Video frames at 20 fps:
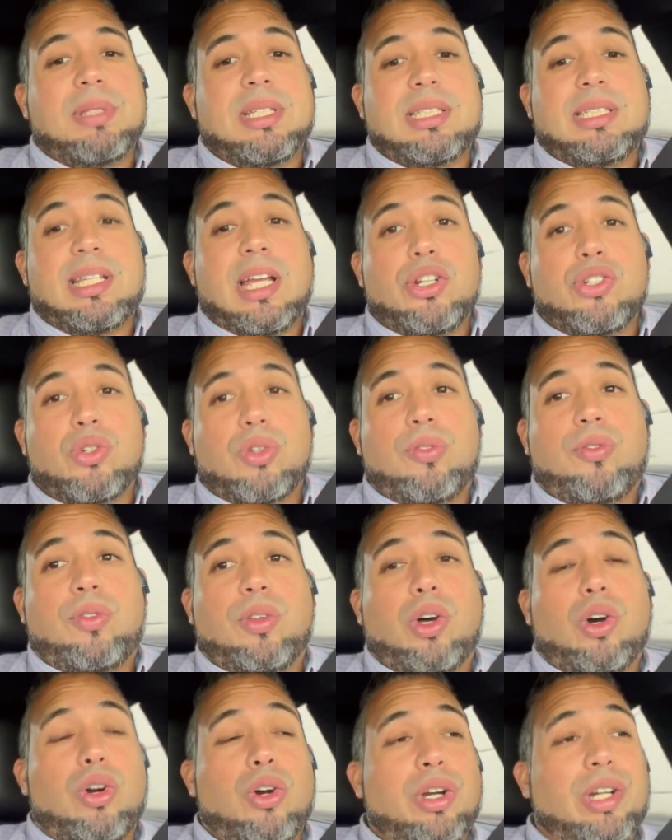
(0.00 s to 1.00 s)
Central
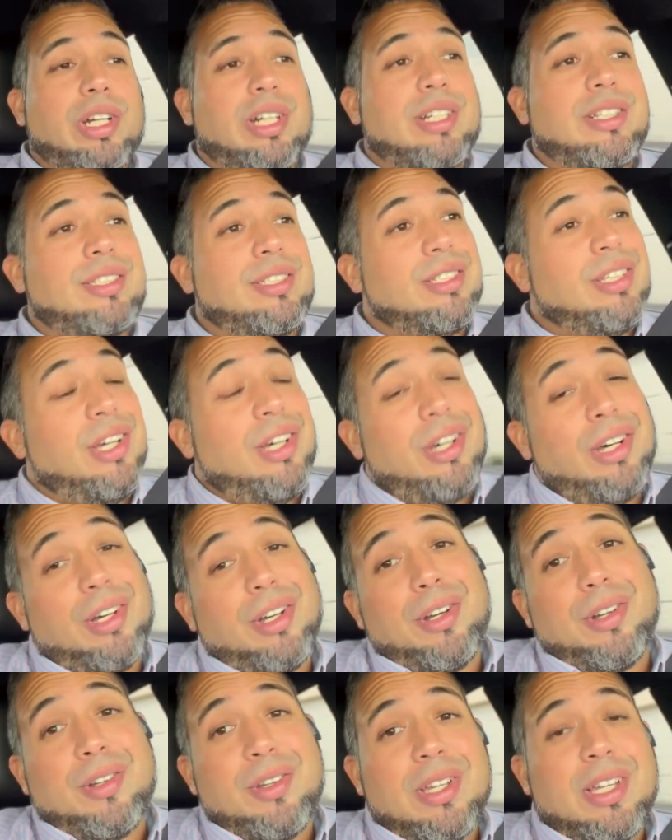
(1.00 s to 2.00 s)
Florida.
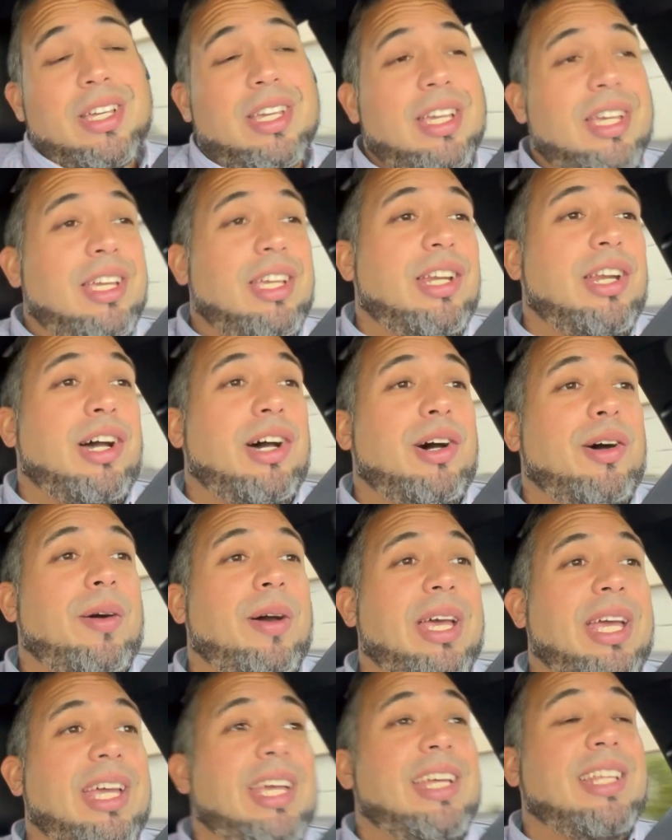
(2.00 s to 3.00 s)
So, you know,
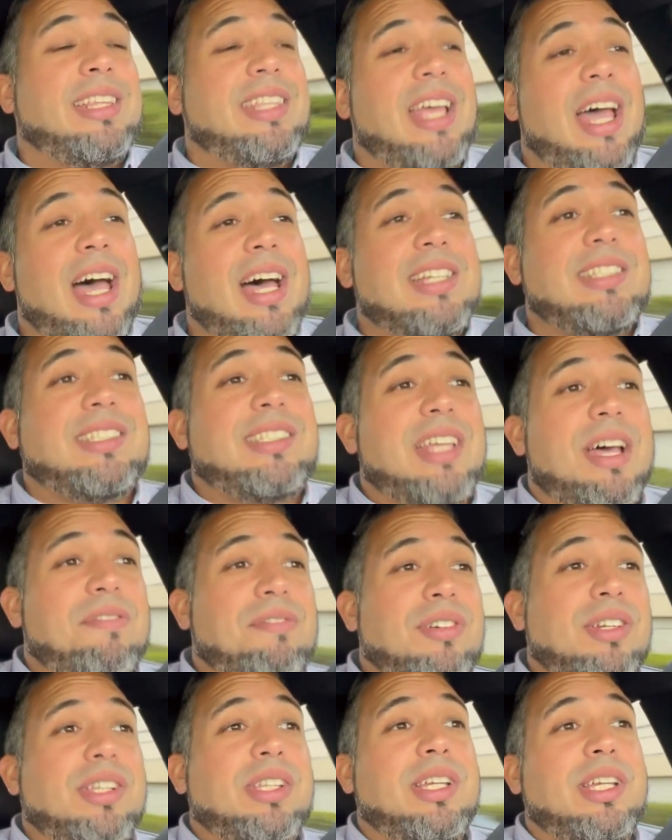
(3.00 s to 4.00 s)
it has
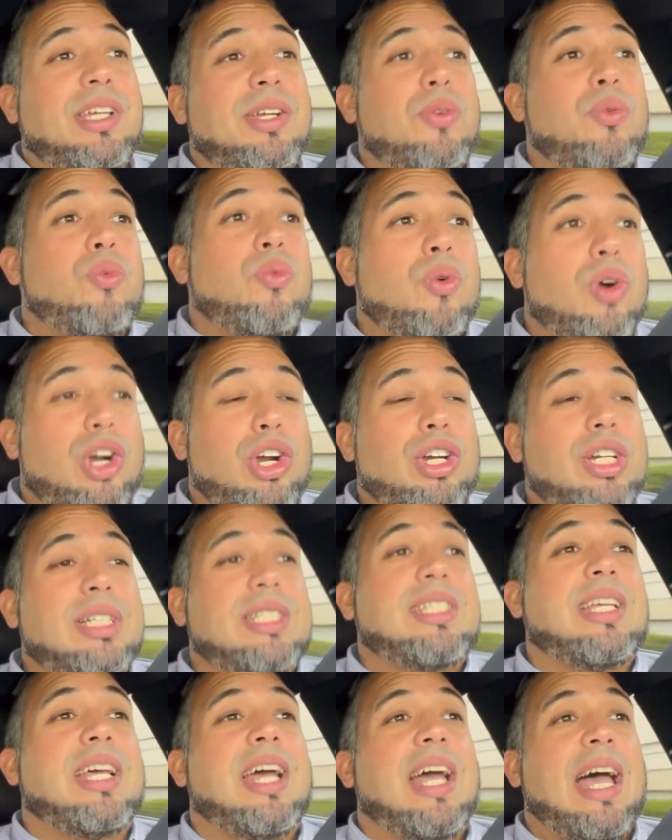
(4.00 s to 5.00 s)
definitely
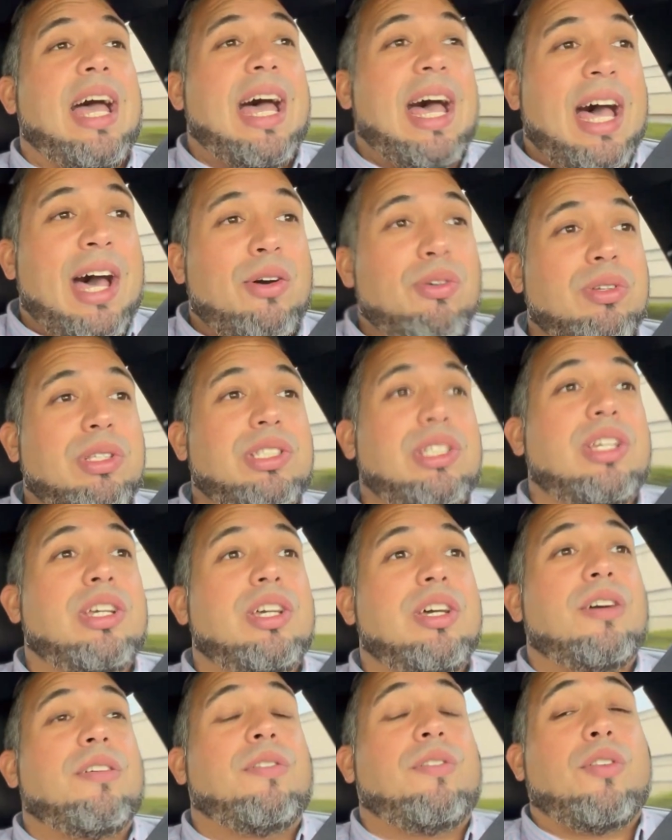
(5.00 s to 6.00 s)
worked out
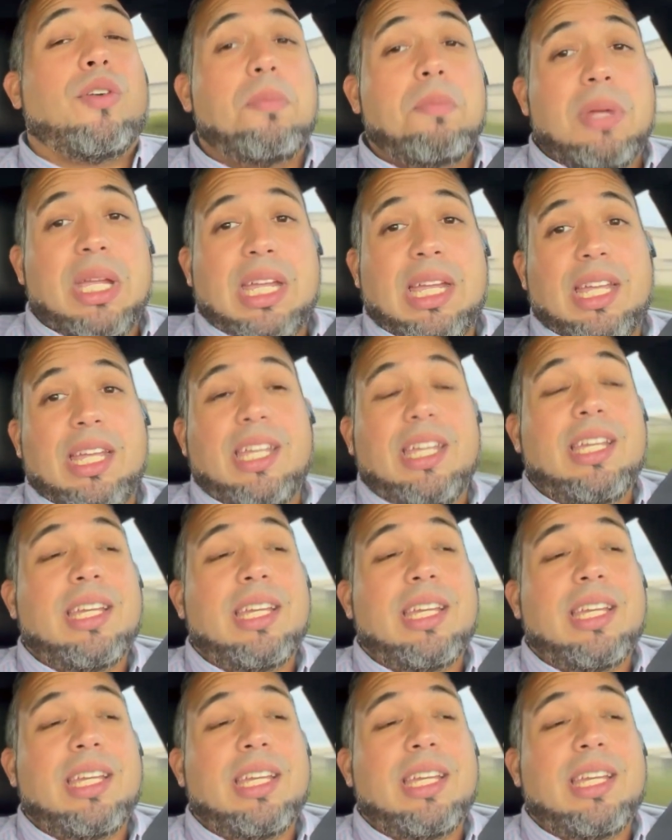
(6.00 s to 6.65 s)
for me.